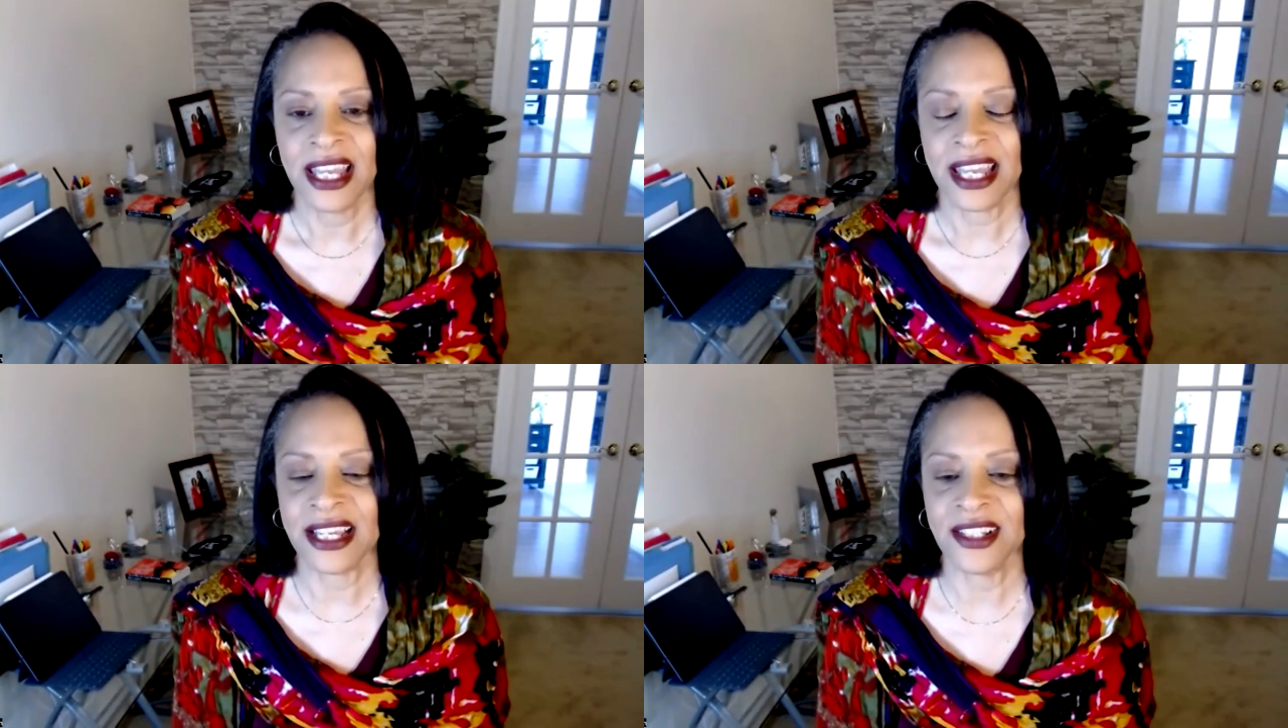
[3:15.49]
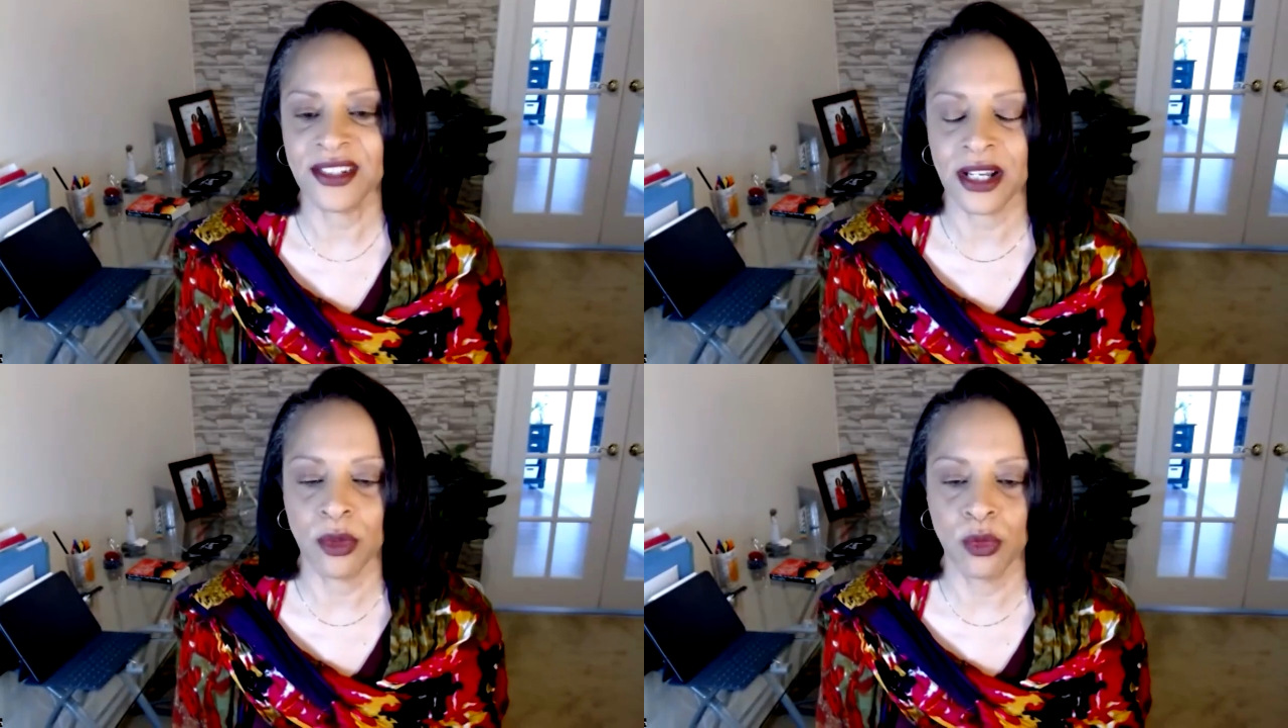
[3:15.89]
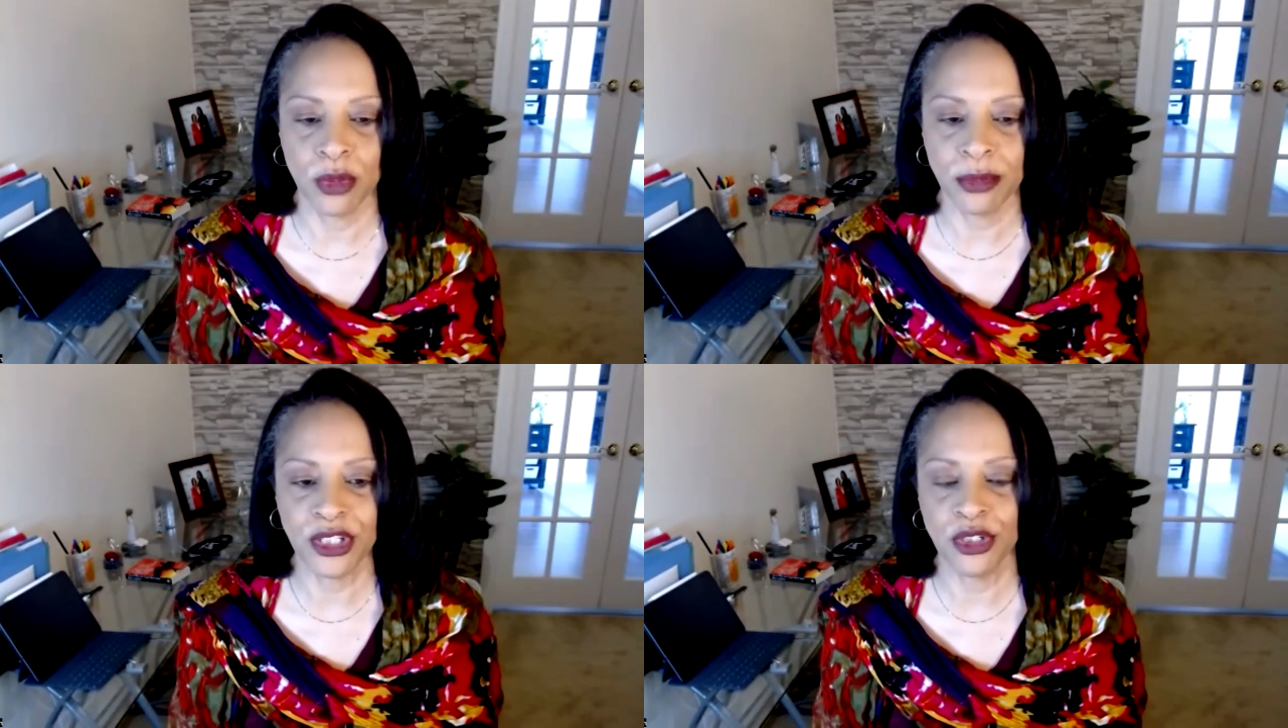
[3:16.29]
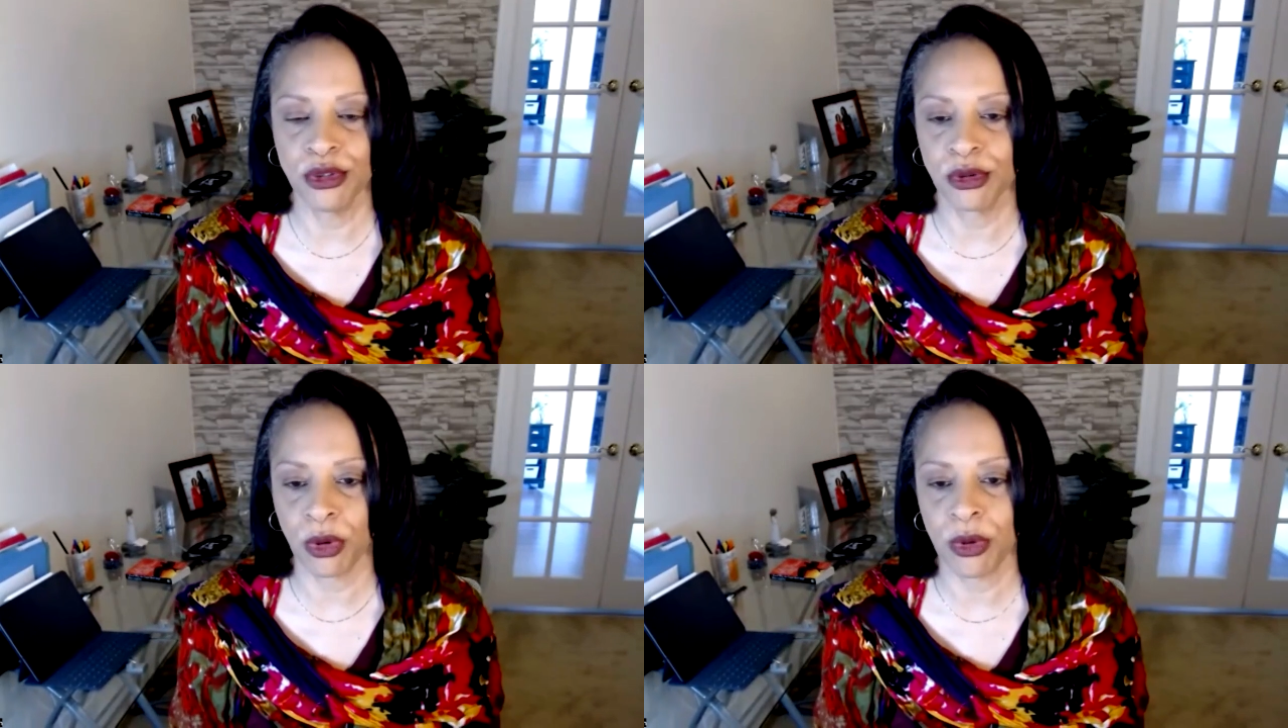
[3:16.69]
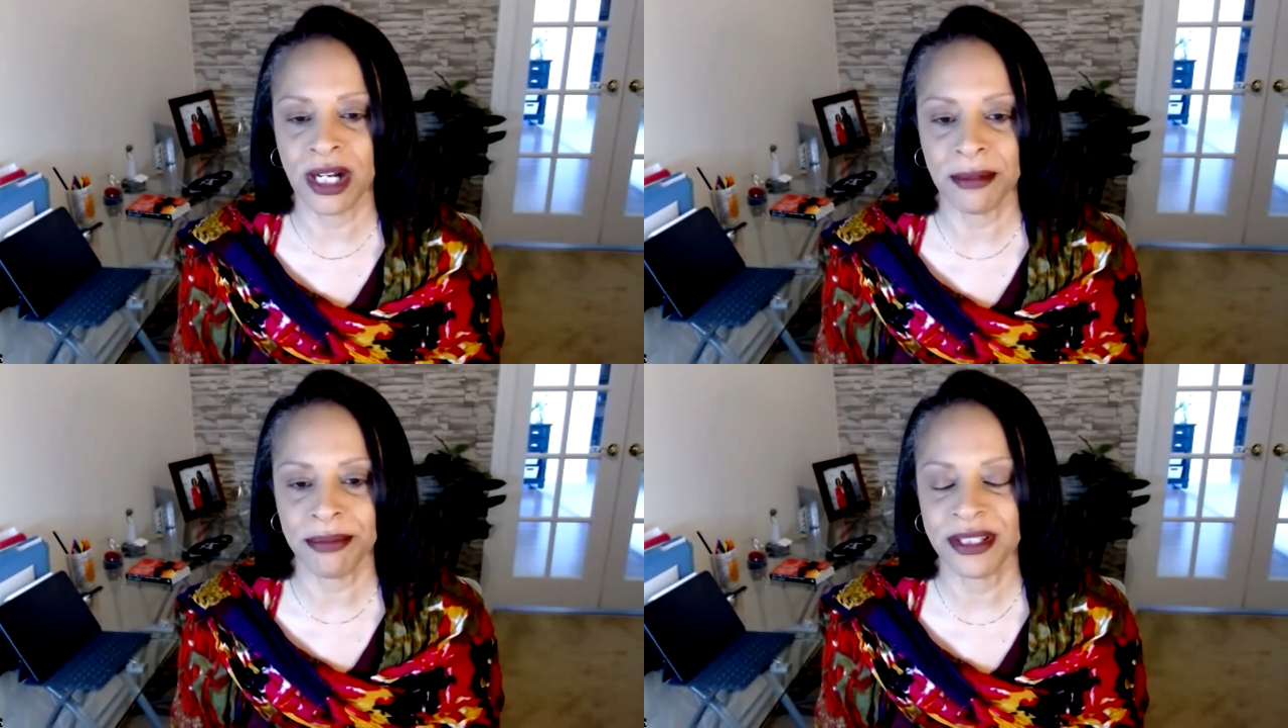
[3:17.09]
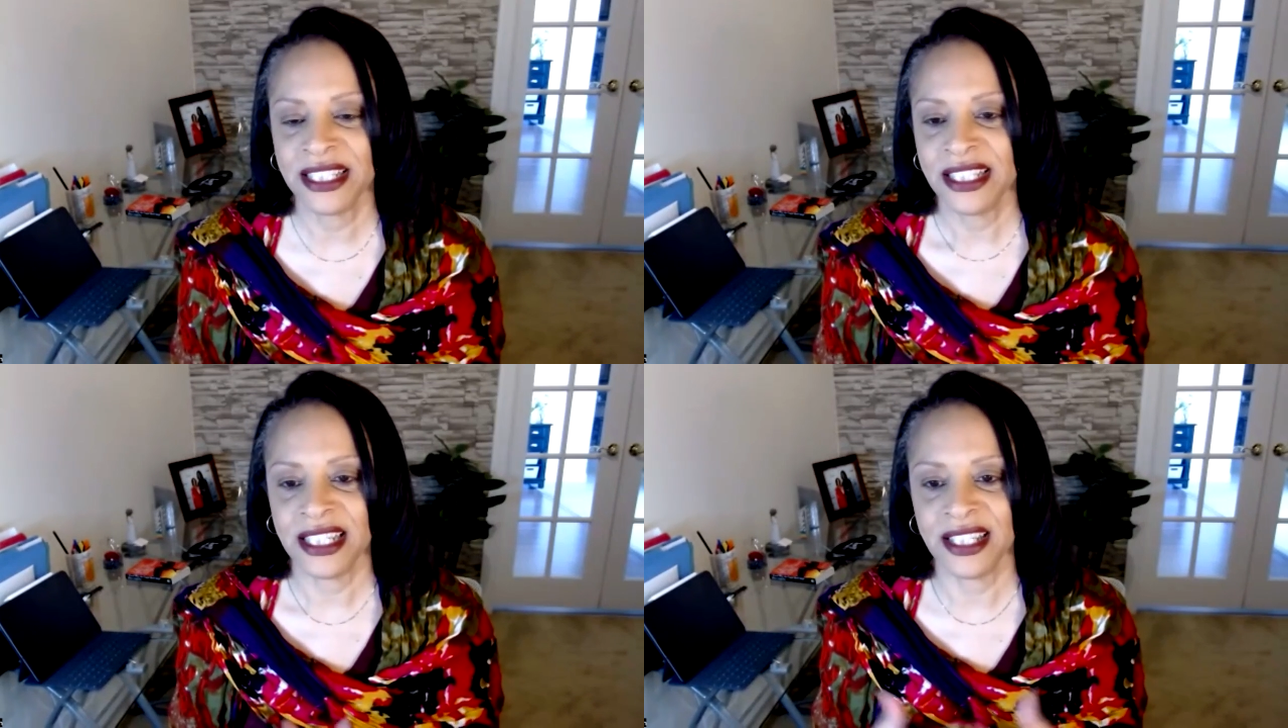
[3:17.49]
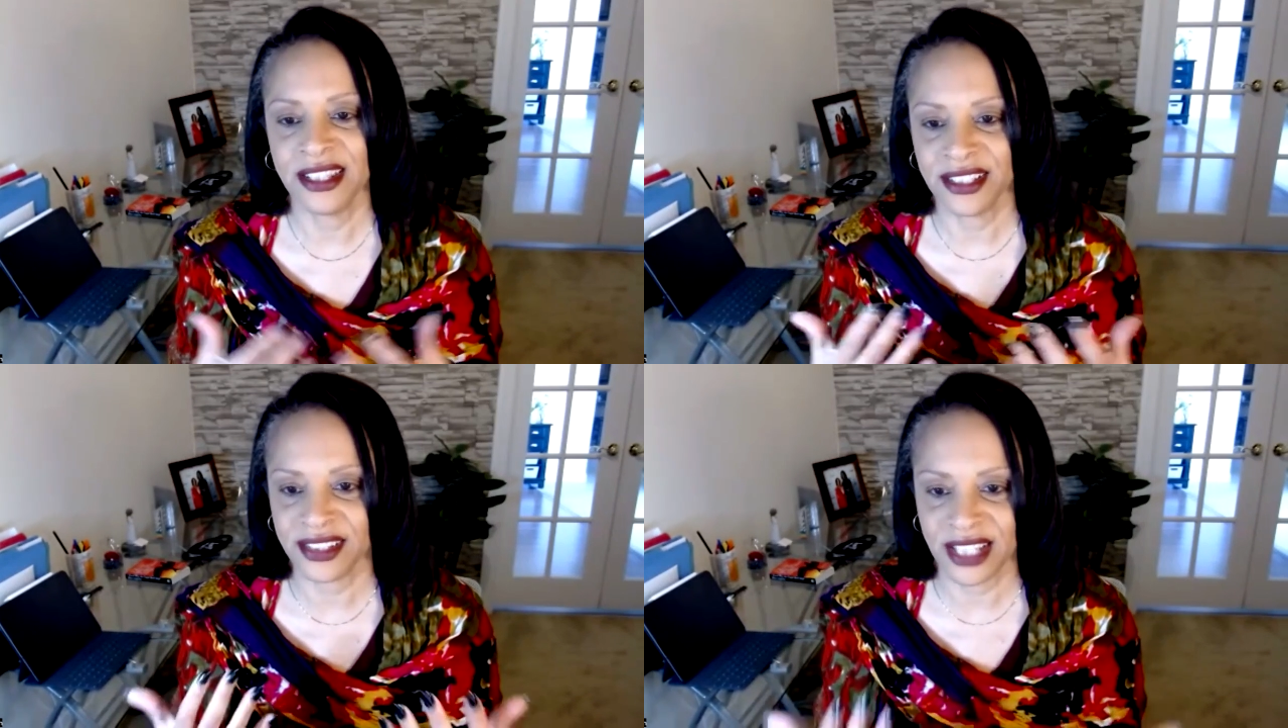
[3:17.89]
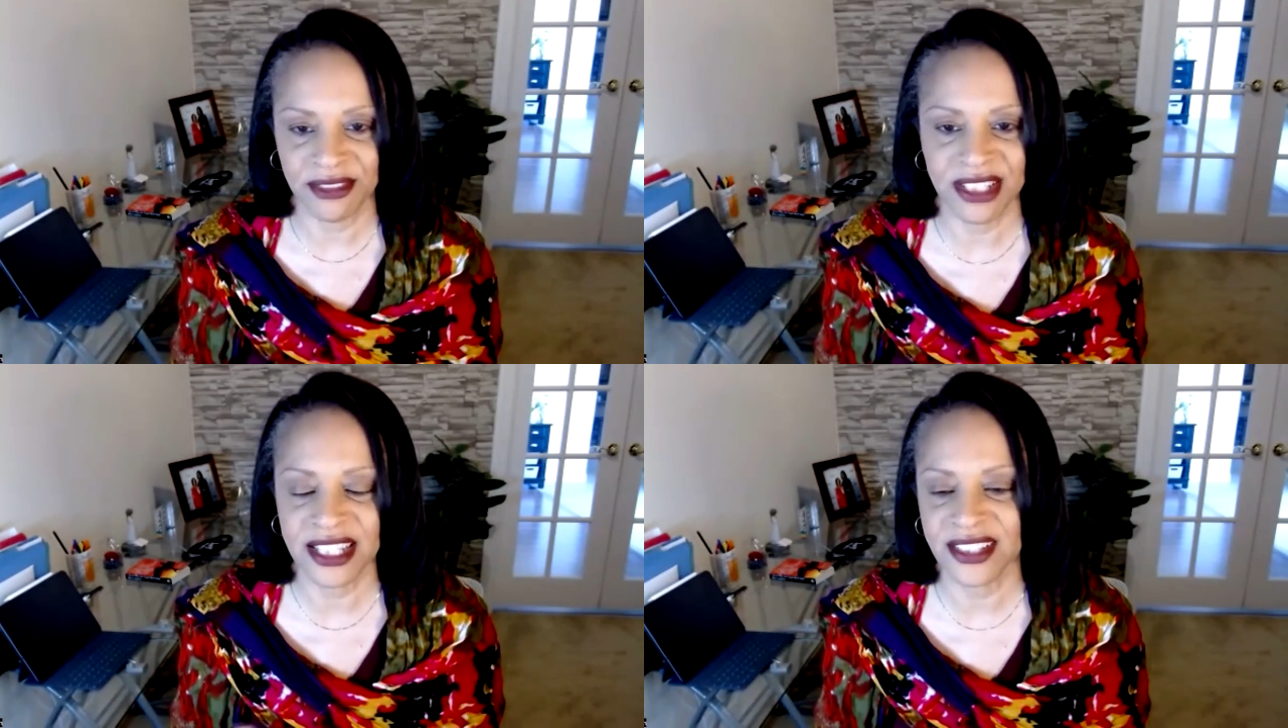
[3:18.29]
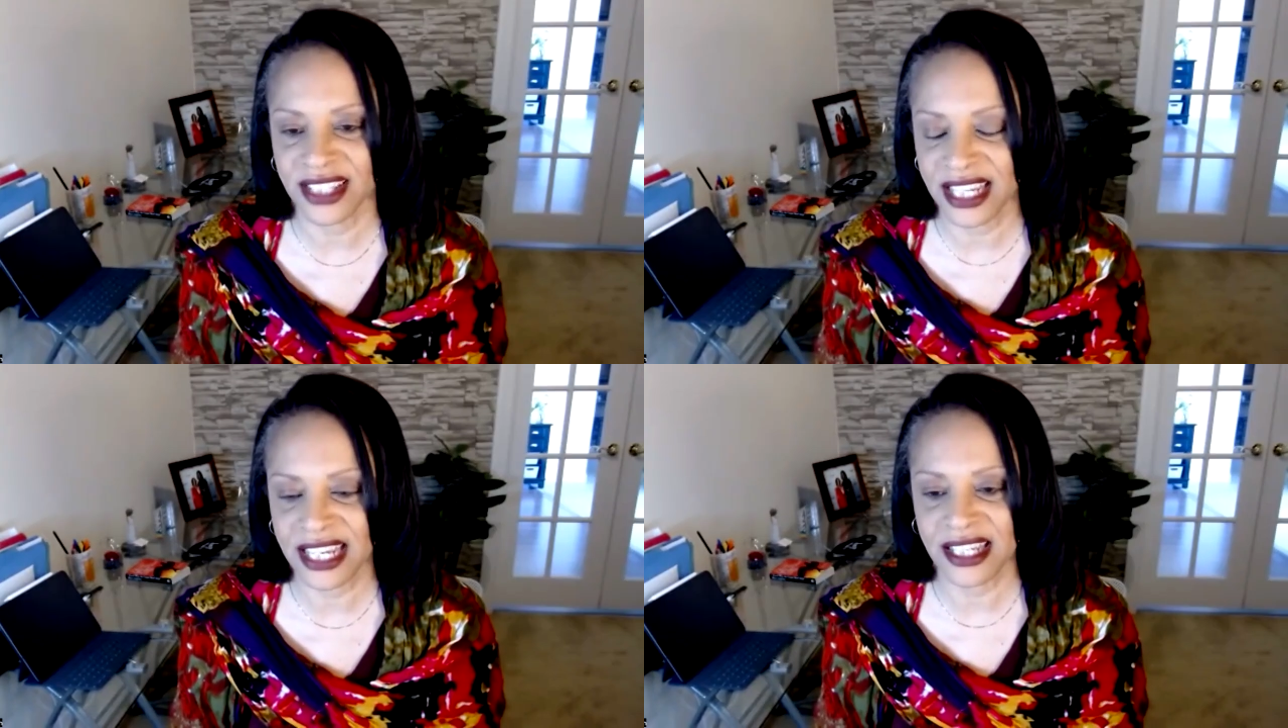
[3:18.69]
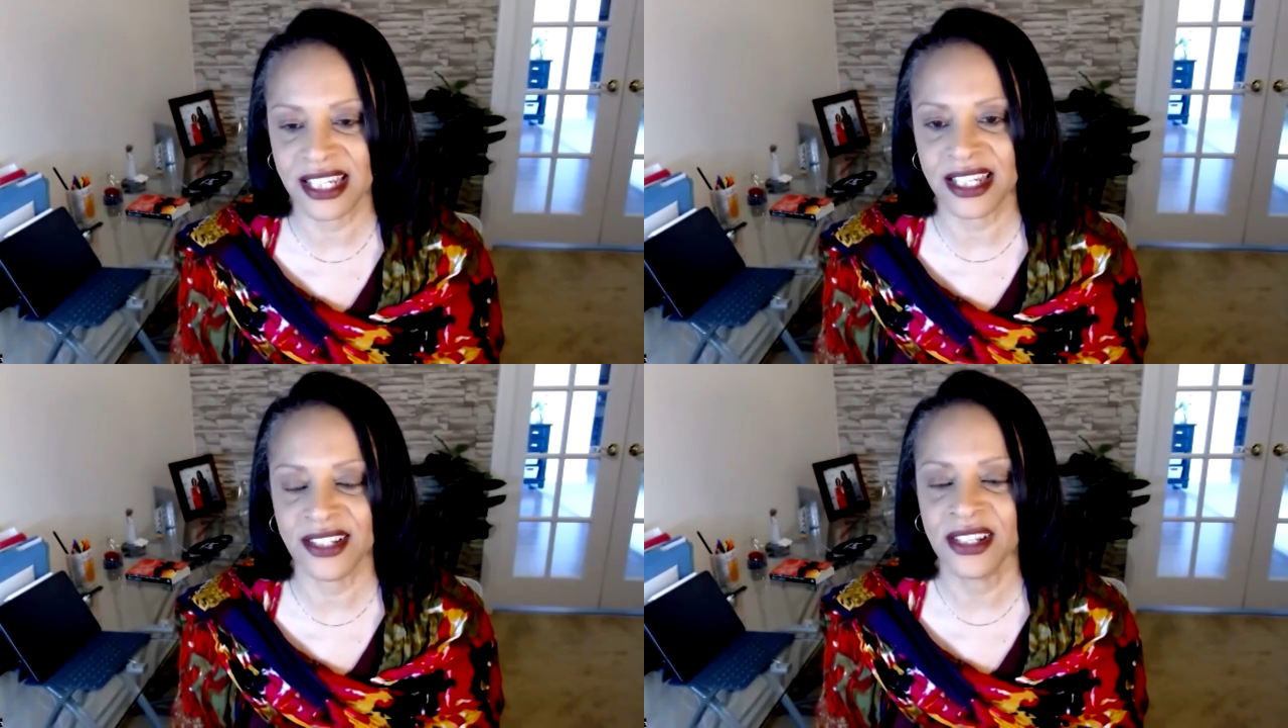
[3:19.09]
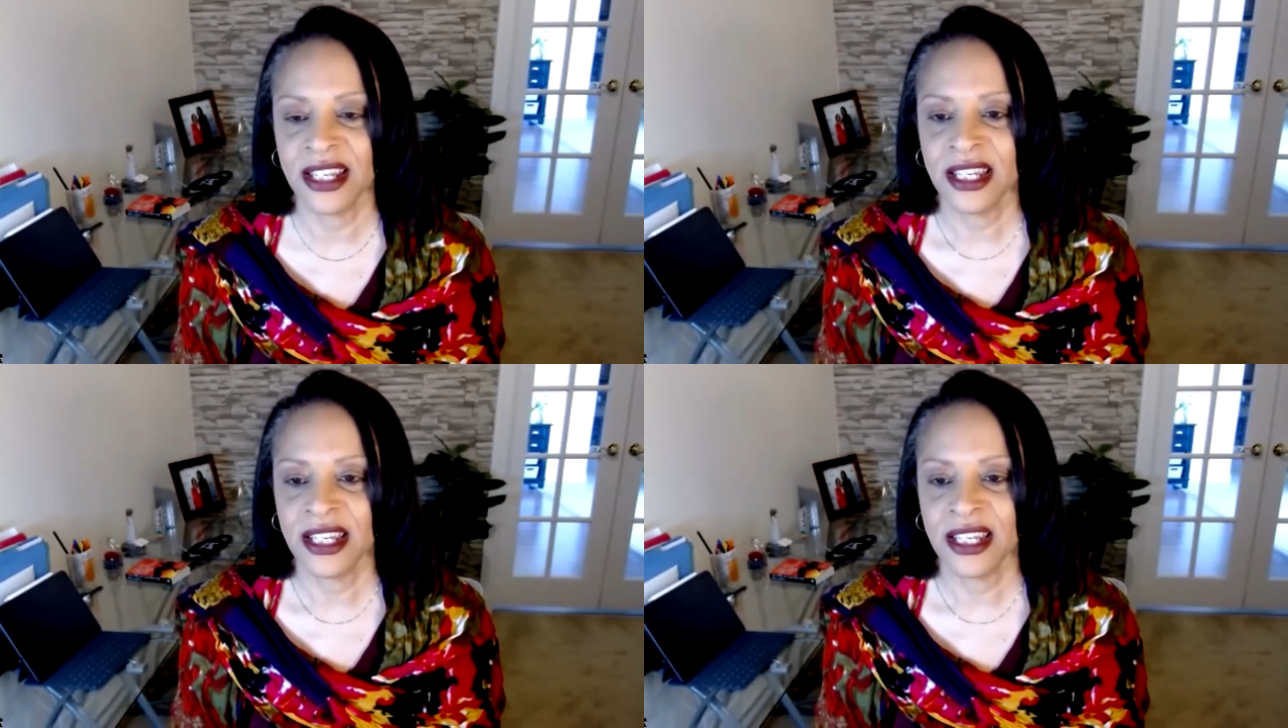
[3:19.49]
As a woman who grew up in the 70s and 80s,